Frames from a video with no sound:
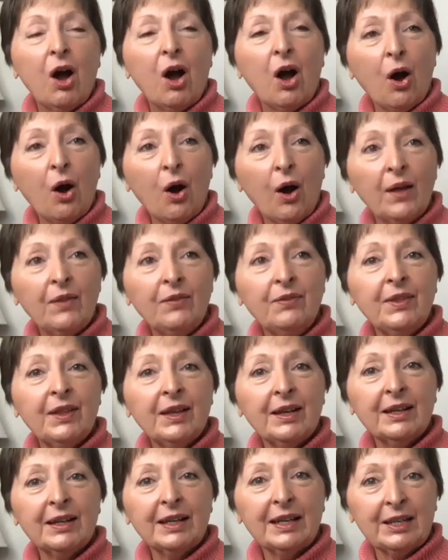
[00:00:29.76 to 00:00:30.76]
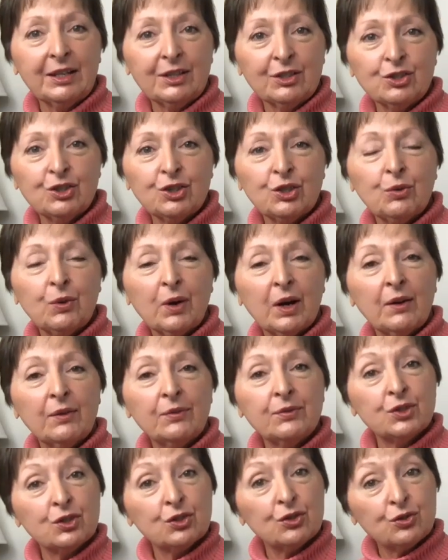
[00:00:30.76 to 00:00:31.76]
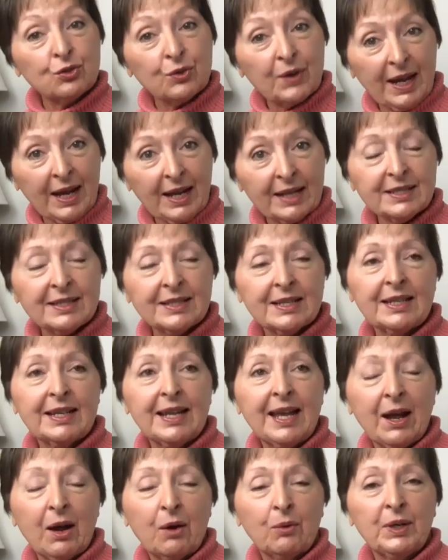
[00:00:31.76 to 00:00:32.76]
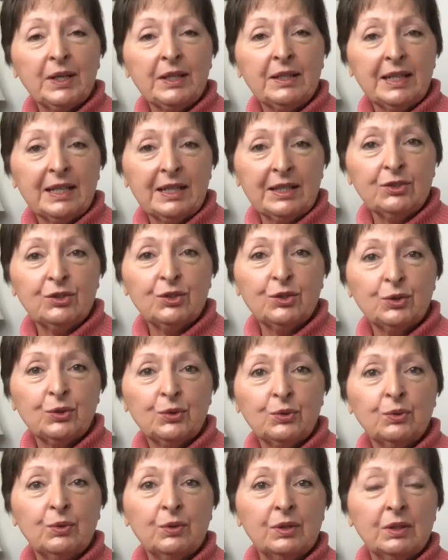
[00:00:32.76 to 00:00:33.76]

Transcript: on the issue of stress and how we need to